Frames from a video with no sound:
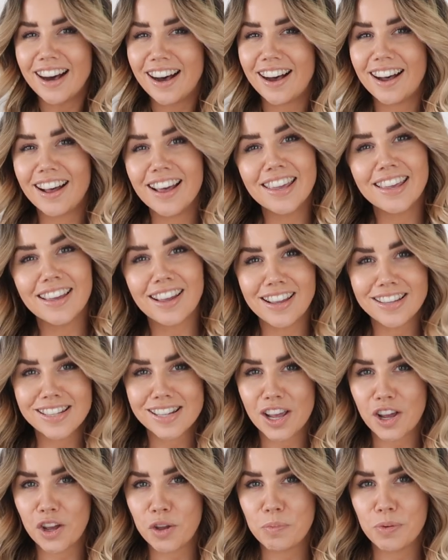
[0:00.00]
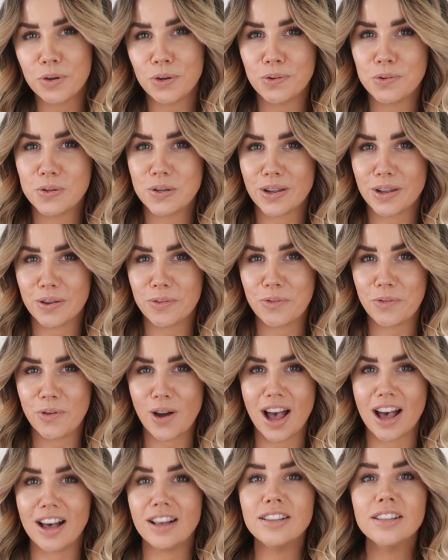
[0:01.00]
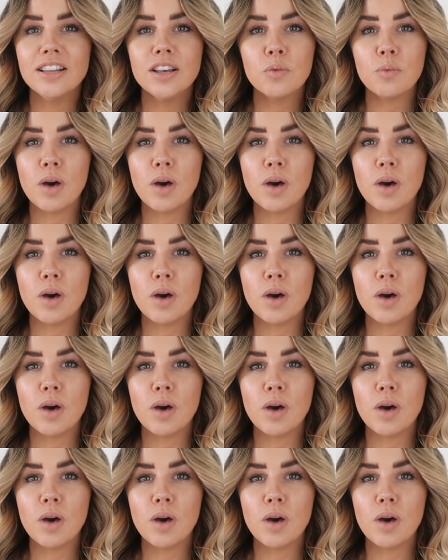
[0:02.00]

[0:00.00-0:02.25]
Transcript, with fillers: Hi guys, I hope you're all doing well.